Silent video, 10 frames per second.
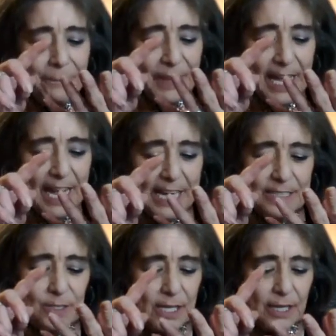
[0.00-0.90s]

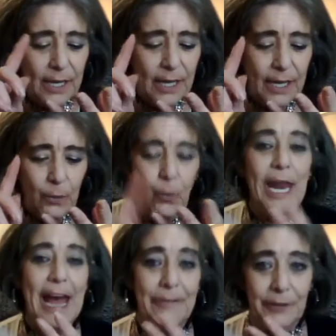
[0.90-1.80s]
And we're
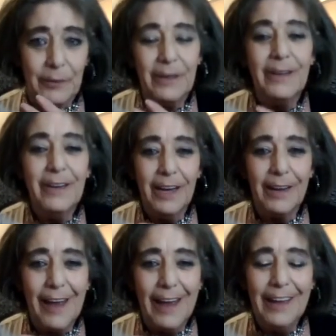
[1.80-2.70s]
laughing.
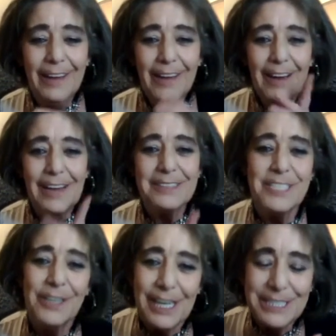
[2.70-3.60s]
Okay? I'll
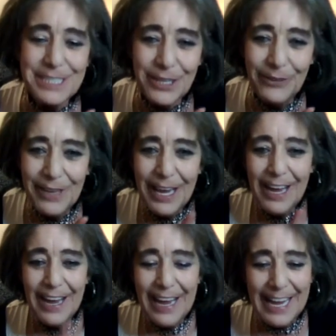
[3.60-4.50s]
see you guys soon.
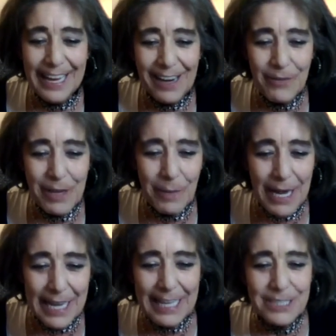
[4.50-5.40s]
And I'll get
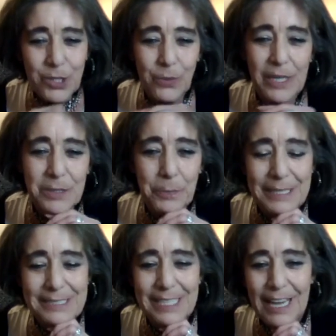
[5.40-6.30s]
my Easter
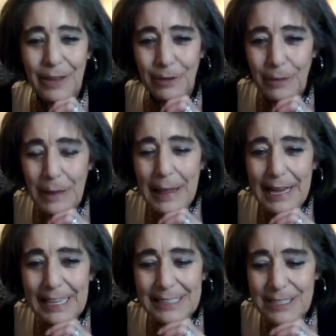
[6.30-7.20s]
recipes together.
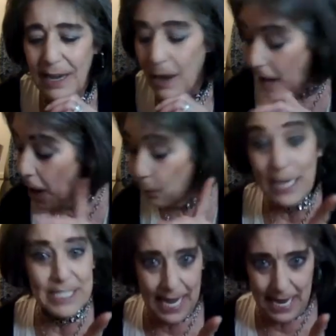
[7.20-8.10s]
And
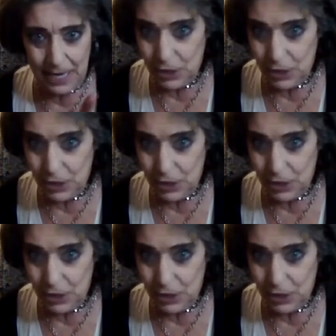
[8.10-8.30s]
and